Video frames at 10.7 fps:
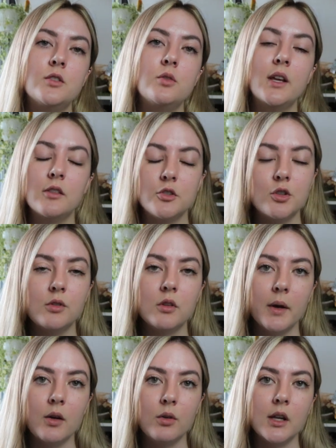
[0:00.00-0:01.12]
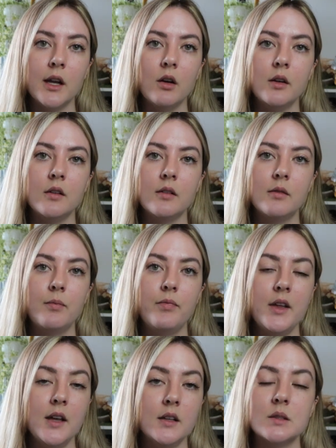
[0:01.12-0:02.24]
to get the truth about Okinawa and
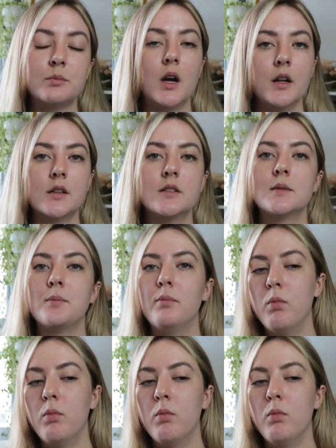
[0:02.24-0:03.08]
things, products,